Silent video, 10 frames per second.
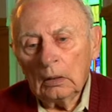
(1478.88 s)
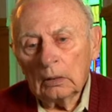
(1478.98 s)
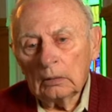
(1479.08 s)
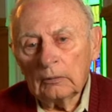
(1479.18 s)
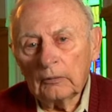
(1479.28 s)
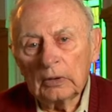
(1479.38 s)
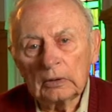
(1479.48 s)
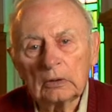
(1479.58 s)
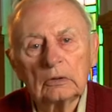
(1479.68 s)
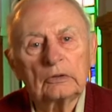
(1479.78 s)
There's very
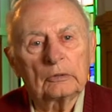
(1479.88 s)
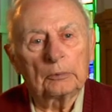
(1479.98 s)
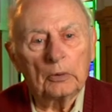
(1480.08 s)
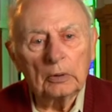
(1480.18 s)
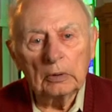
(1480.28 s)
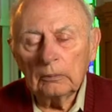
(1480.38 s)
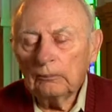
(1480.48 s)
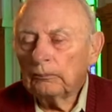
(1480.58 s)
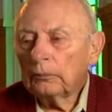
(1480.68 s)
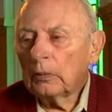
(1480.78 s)
little support.
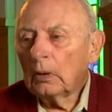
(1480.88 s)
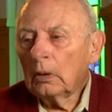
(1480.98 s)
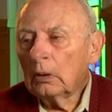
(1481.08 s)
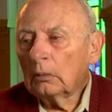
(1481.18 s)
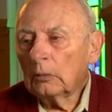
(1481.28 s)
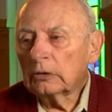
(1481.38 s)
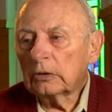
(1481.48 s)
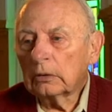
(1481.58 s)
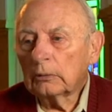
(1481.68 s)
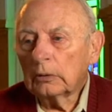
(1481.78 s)
Most
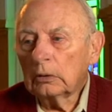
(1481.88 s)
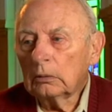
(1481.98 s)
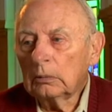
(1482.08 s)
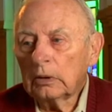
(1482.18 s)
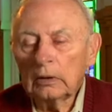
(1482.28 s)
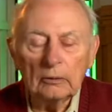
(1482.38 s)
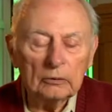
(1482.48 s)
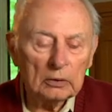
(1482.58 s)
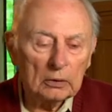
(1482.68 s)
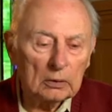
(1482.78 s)
of the world
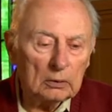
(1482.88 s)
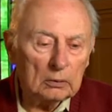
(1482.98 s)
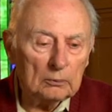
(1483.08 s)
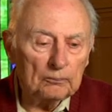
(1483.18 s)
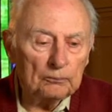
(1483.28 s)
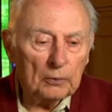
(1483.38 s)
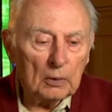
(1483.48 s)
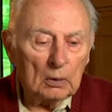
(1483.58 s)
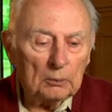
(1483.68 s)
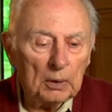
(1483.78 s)
believes that
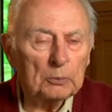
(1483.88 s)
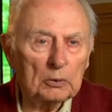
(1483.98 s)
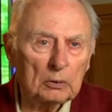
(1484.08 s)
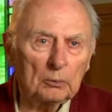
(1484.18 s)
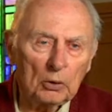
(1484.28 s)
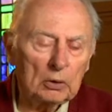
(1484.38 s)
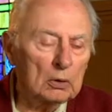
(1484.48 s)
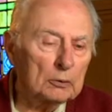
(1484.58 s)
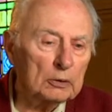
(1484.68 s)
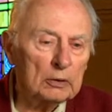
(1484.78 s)
people are born
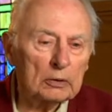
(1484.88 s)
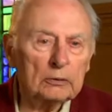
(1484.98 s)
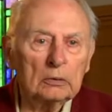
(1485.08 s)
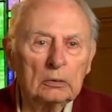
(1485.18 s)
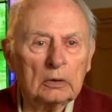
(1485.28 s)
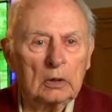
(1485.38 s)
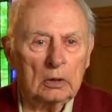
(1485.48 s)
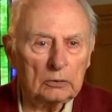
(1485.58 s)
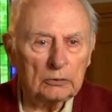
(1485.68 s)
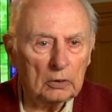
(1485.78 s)
homosexual and
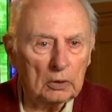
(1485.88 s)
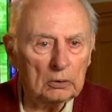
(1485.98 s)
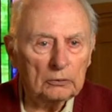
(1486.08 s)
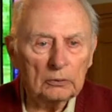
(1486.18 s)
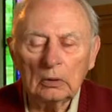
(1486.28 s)
can't change.